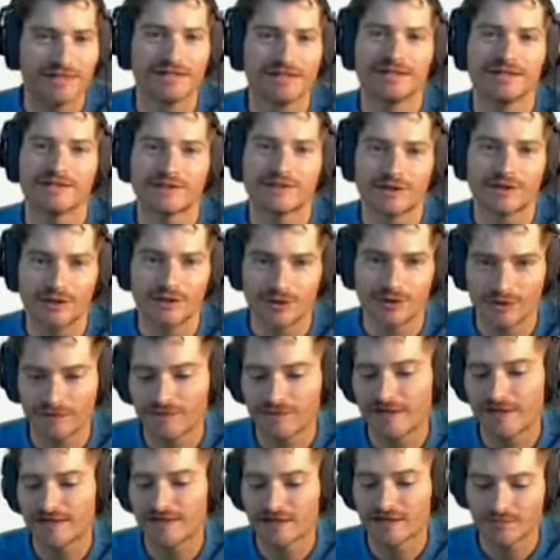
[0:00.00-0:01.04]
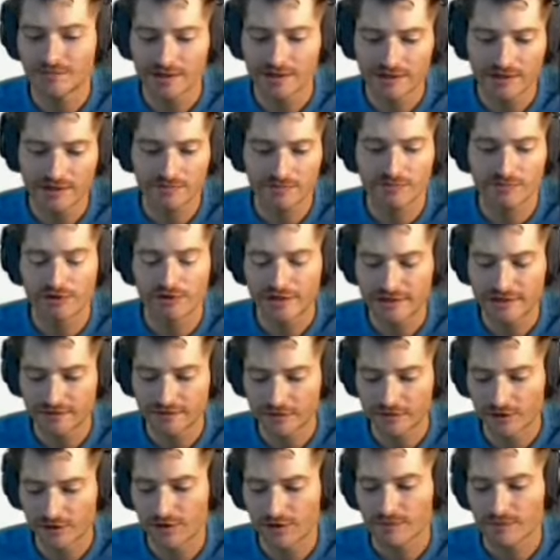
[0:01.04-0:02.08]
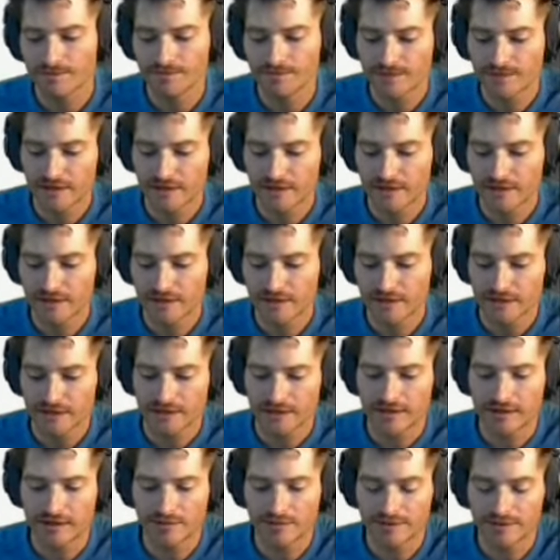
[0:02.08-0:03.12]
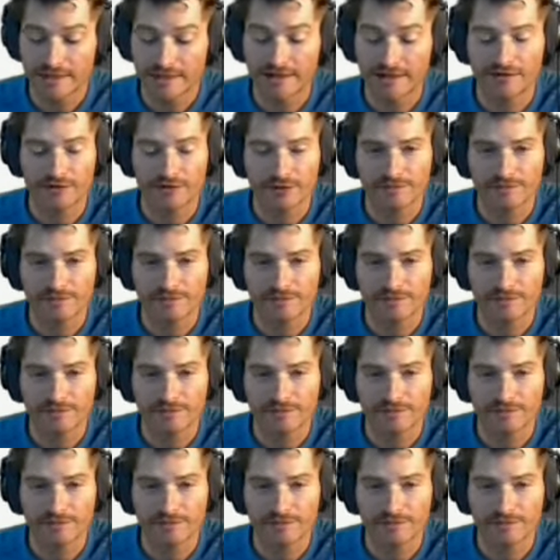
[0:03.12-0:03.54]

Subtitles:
So these can be pretty difficult to get through.